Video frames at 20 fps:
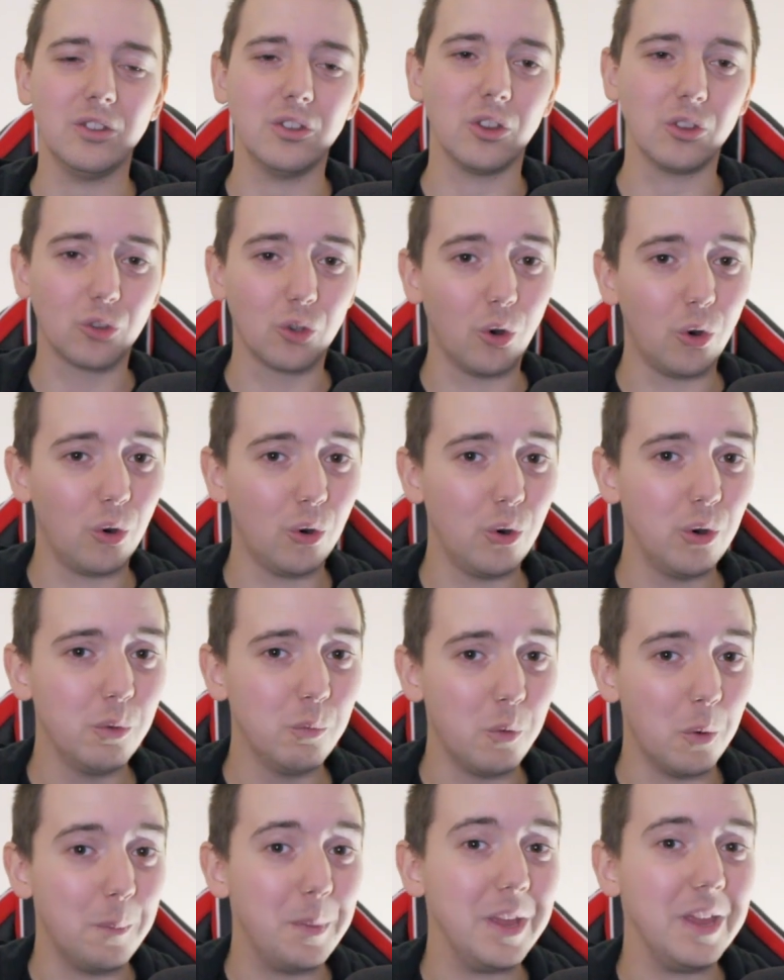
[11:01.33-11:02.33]
the score
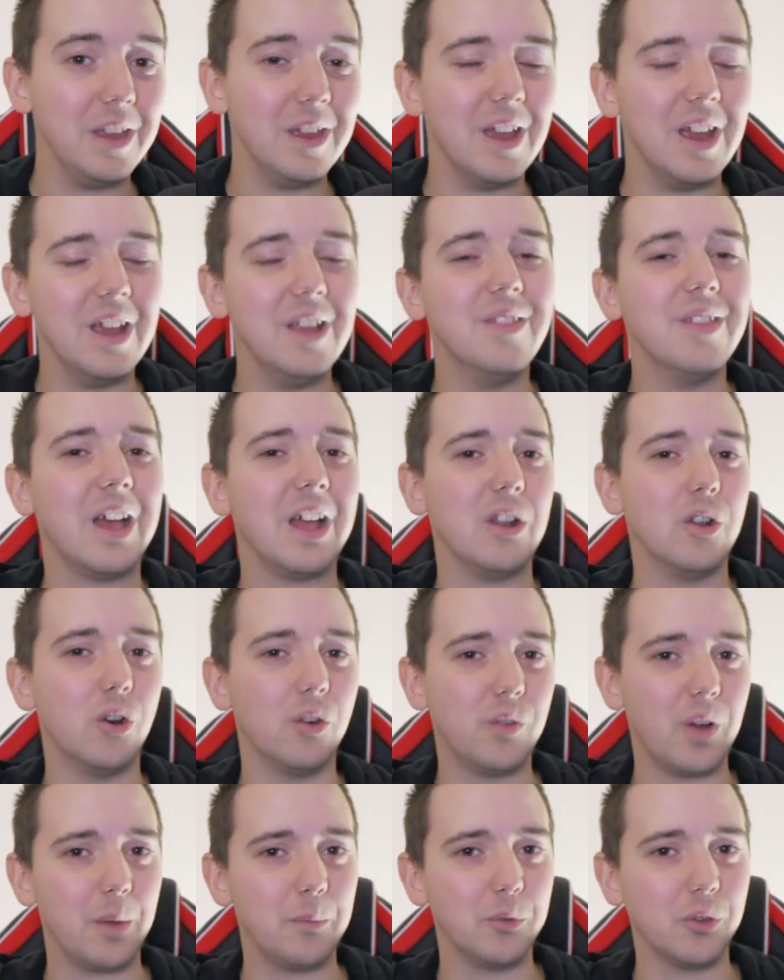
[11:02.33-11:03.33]
will be in that
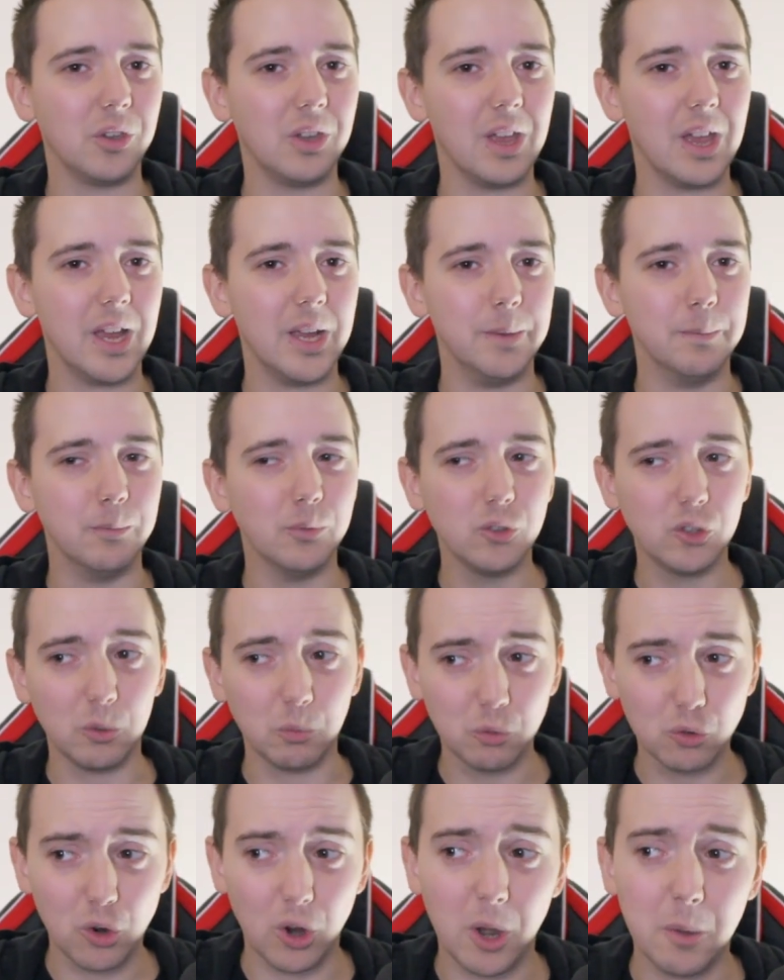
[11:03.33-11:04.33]
Northampton game.
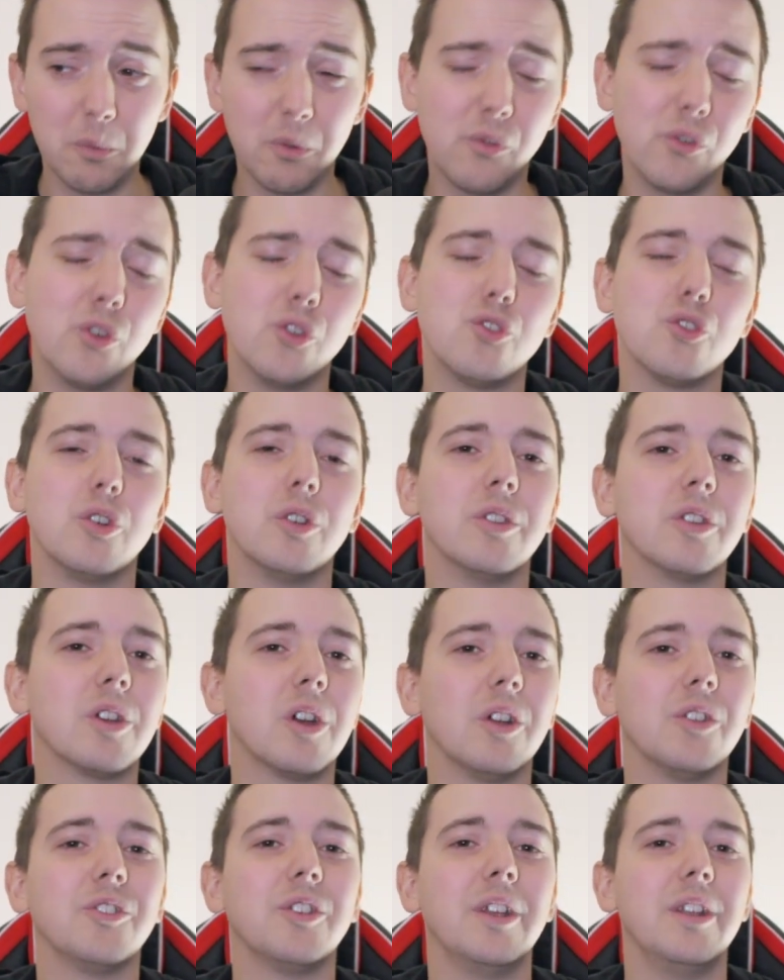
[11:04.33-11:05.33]
Subscribe if you're enjoying the
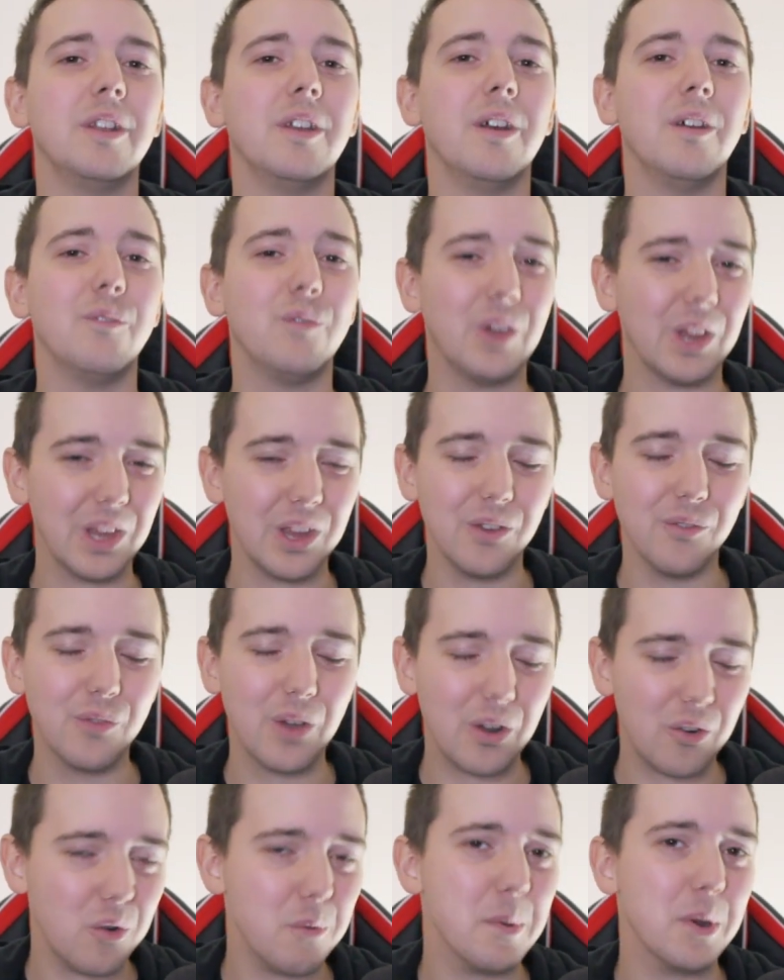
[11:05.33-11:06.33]
content. And thank you
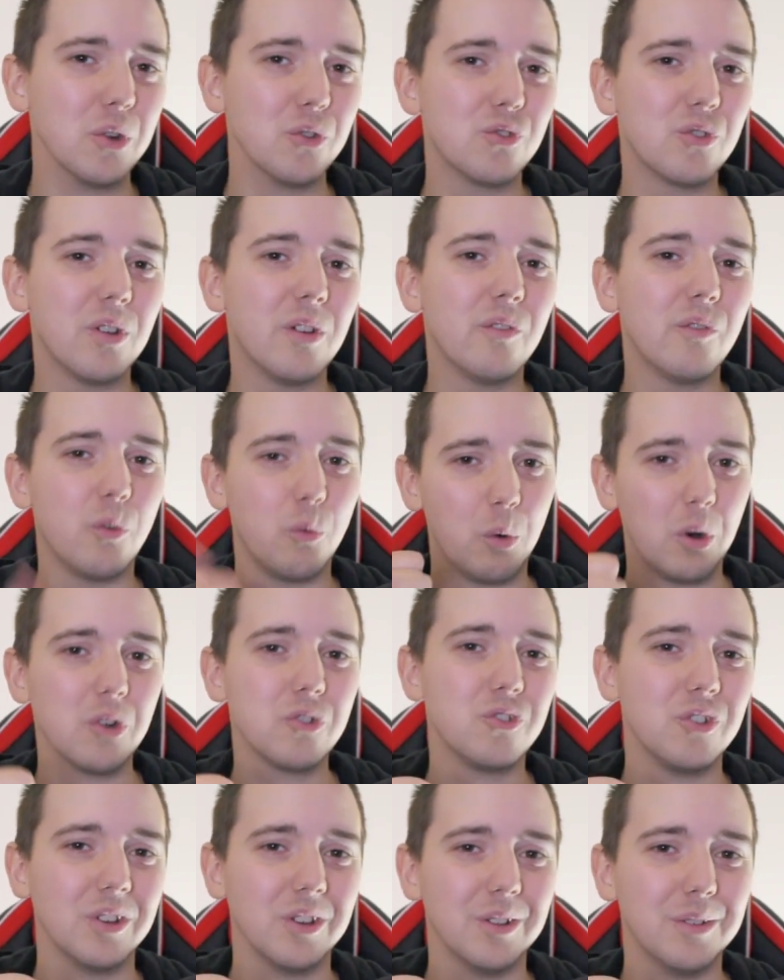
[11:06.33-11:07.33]
very much for
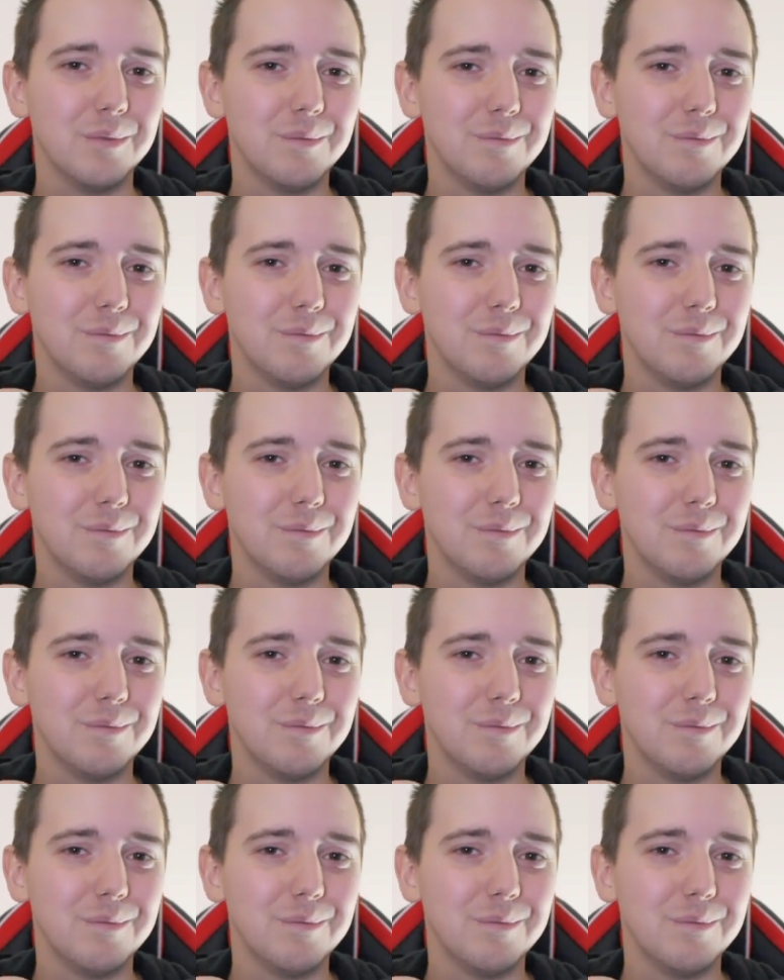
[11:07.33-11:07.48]
watching.